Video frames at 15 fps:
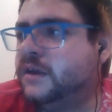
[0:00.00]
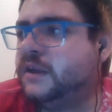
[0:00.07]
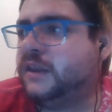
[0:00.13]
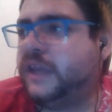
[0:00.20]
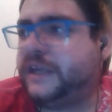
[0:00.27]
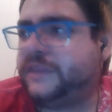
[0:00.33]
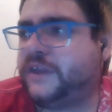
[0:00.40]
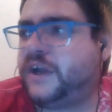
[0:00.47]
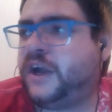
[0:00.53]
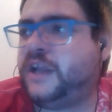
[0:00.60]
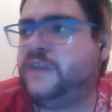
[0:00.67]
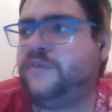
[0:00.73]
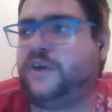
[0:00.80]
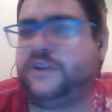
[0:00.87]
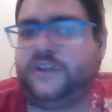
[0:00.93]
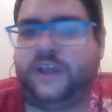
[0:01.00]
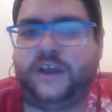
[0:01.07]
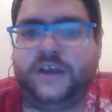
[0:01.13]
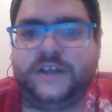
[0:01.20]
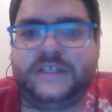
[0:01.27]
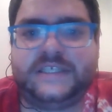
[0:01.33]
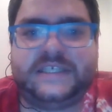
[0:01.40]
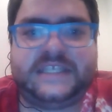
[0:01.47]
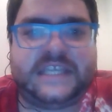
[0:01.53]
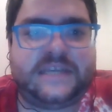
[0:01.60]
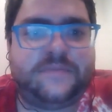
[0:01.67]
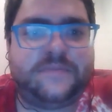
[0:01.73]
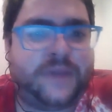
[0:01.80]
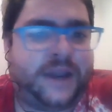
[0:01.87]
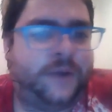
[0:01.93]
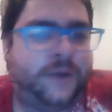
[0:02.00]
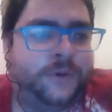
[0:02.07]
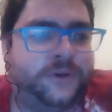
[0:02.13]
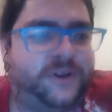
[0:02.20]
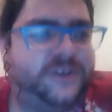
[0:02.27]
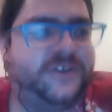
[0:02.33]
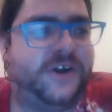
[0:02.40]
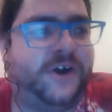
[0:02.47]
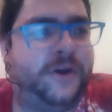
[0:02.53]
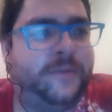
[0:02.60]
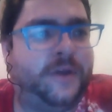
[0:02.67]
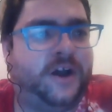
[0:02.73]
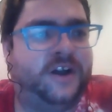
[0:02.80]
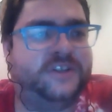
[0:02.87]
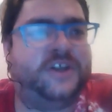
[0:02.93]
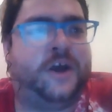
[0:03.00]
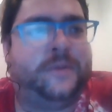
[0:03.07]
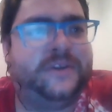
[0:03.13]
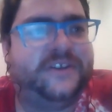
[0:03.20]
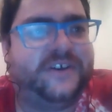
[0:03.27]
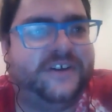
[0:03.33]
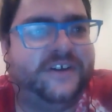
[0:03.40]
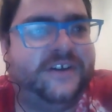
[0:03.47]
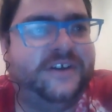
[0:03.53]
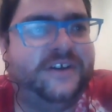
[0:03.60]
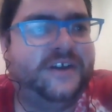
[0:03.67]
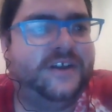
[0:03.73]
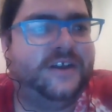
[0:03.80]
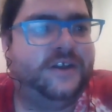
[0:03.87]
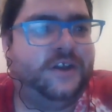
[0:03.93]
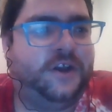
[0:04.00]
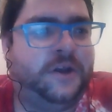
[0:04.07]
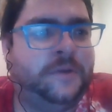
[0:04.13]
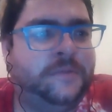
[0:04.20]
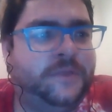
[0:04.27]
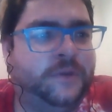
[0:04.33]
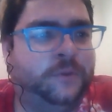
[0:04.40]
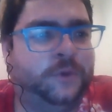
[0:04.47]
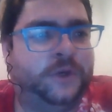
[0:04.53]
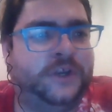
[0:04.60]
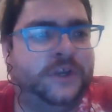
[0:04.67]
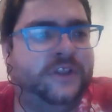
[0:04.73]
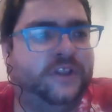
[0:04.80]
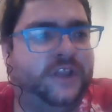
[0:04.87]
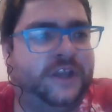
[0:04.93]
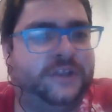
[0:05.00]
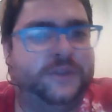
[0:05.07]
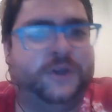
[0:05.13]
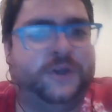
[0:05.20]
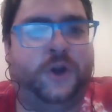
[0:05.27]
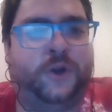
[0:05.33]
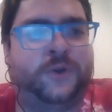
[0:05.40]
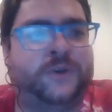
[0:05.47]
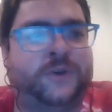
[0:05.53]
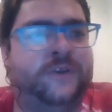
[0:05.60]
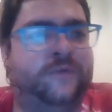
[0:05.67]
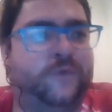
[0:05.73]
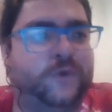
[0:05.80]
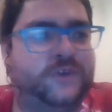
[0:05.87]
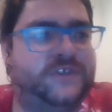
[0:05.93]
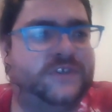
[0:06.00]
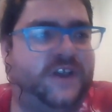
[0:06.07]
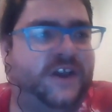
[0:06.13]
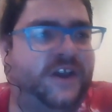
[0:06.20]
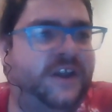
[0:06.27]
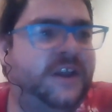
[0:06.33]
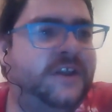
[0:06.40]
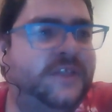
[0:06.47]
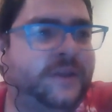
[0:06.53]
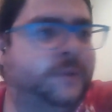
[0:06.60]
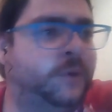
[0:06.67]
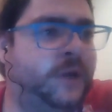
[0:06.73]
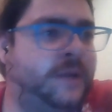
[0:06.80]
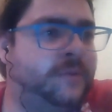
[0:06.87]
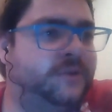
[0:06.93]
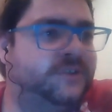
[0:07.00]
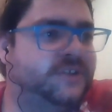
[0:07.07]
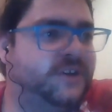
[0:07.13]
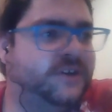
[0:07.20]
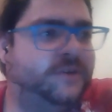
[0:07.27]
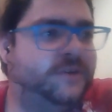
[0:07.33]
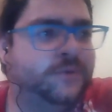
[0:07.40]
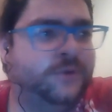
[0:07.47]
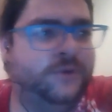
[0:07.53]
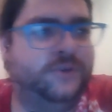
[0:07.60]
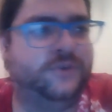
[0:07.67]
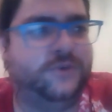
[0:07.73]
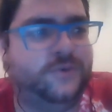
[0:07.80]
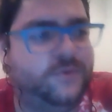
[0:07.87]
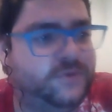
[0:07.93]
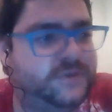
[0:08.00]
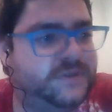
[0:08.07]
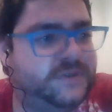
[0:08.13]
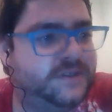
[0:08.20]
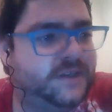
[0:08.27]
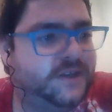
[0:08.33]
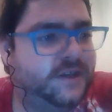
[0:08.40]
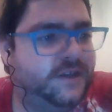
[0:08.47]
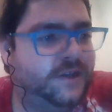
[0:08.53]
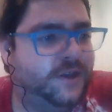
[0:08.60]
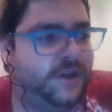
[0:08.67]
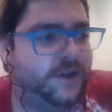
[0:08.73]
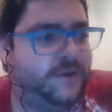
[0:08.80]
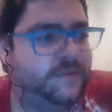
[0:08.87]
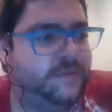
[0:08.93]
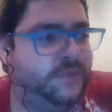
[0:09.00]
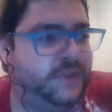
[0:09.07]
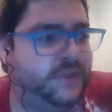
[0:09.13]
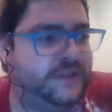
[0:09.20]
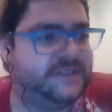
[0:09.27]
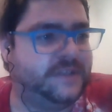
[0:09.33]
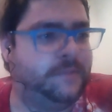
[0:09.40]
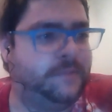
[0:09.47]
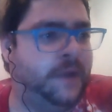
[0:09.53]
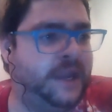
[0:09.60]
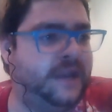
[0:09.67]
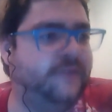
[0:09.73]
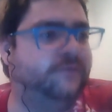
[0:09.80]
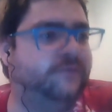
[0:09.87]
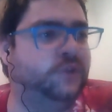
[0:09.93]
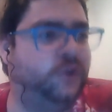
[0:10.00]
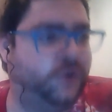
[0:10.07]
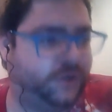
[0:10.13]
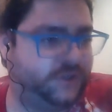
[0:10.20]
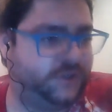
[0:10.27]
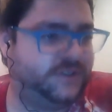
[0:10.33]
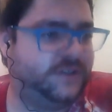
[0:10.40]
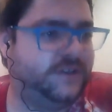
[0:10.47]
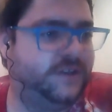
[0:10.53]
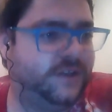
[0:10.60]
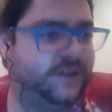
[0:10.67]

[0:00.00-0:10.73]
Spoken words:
like the kind of steam-powered automata that were in like the Garden of Versailles that were able to produce things that might have looked